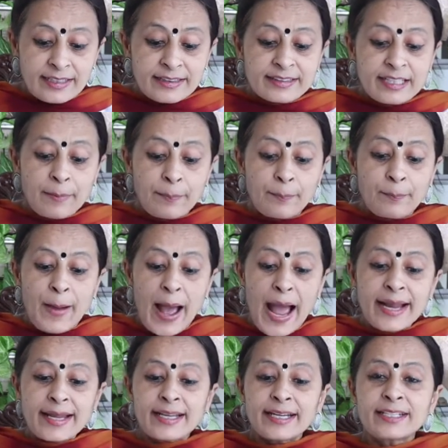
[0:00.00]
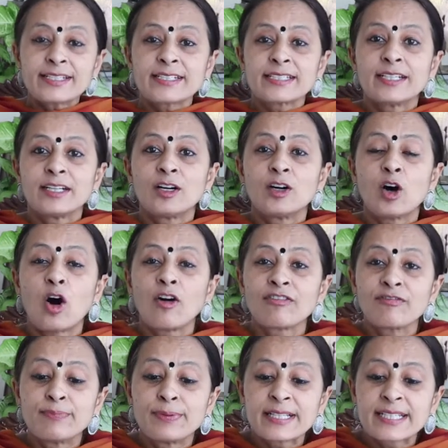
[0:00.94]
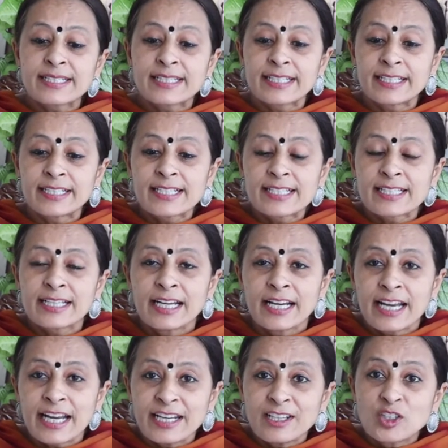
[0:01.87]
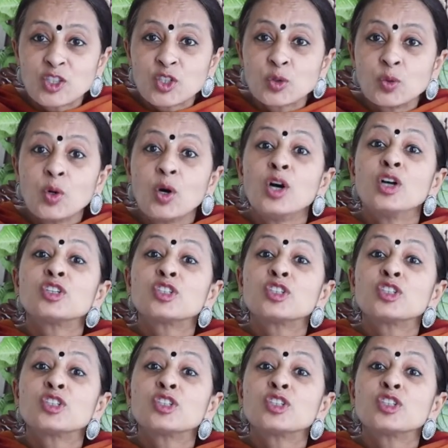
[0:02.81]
the packet of biscuits into